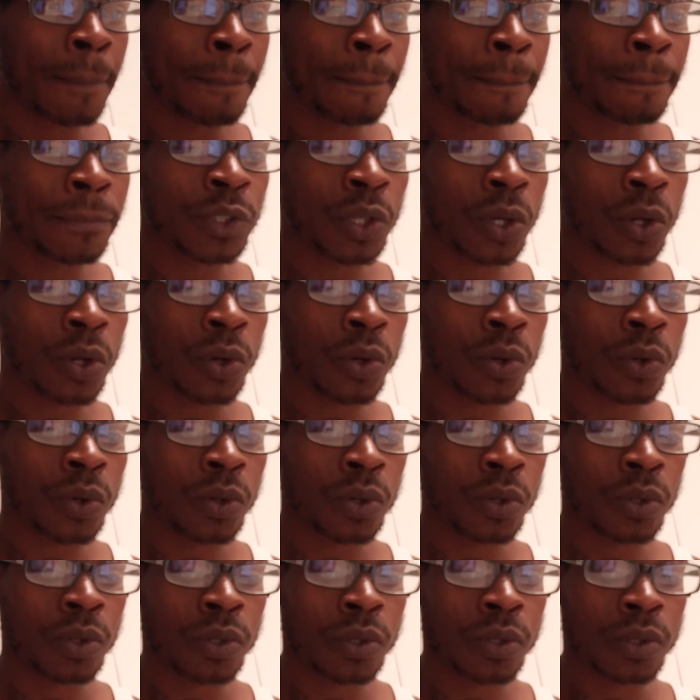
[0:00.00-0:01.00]
So
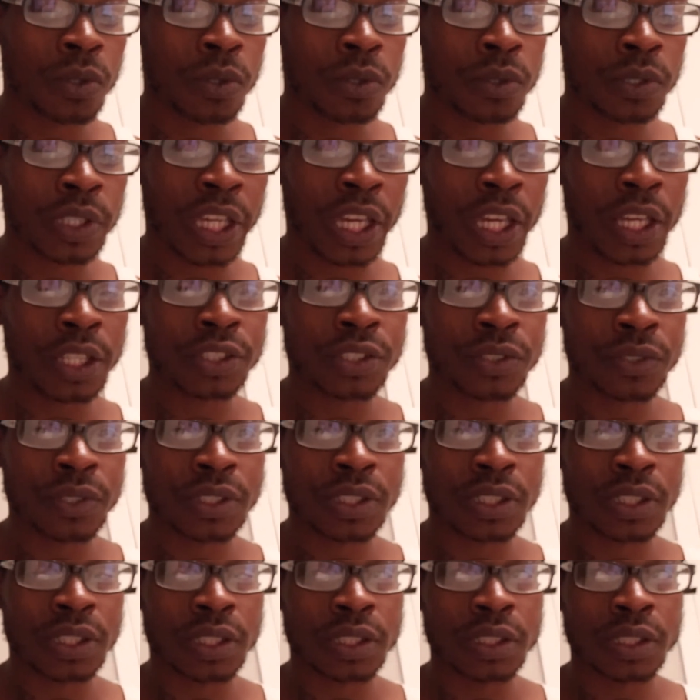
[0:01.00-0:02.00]
Cancer's
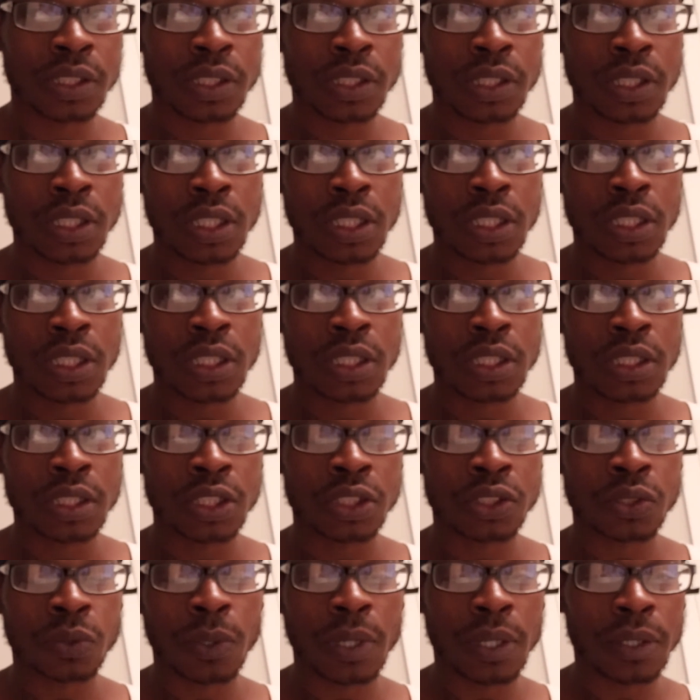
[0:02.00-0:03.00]
in
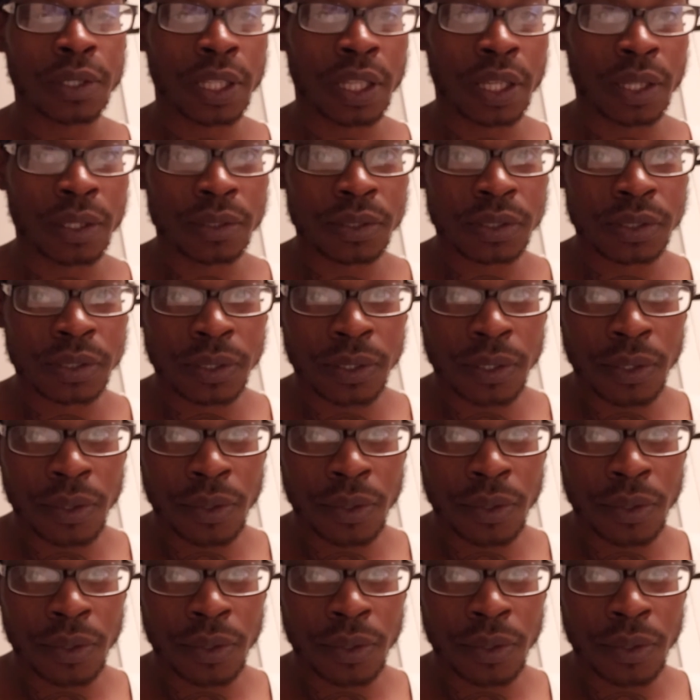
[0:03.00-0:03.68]
the 12th house.